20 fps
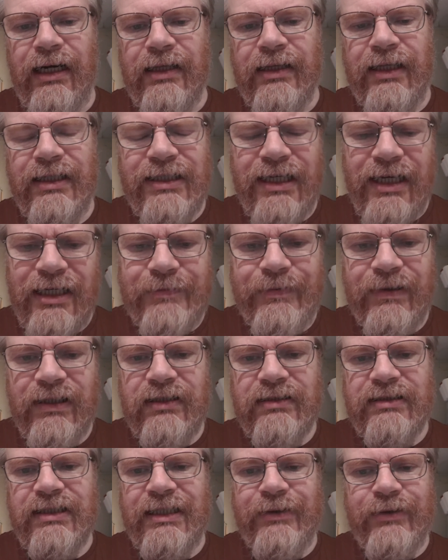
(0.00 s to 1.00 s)
They say it's
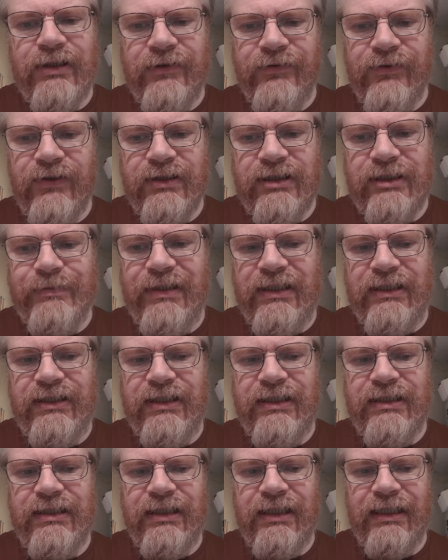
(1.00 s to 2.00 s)
because they were the first
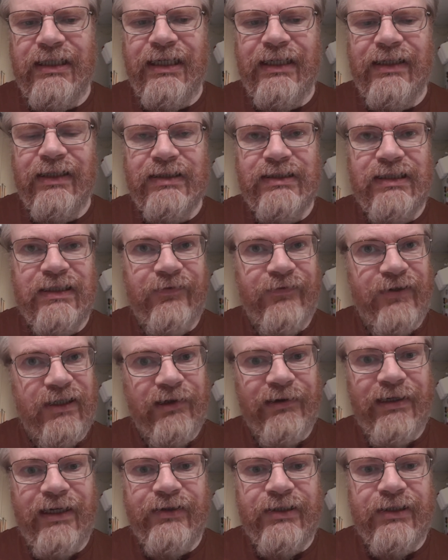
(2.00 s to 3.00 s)
species in the galaxy to
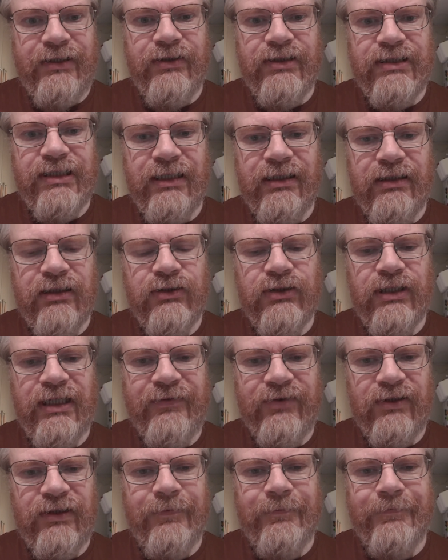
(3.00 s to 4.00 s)
figure out interstellar
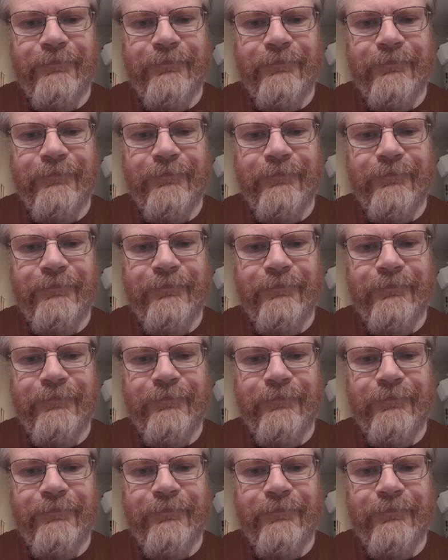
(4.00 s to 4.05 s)
travel.